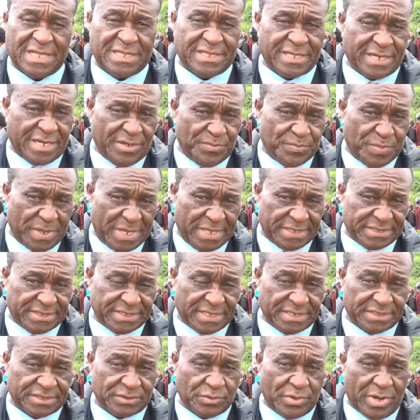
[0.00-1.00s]
three
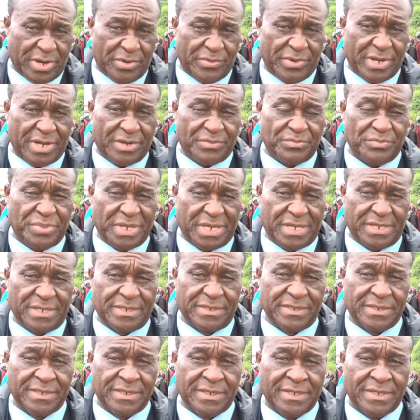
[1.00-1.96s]
places where we have been.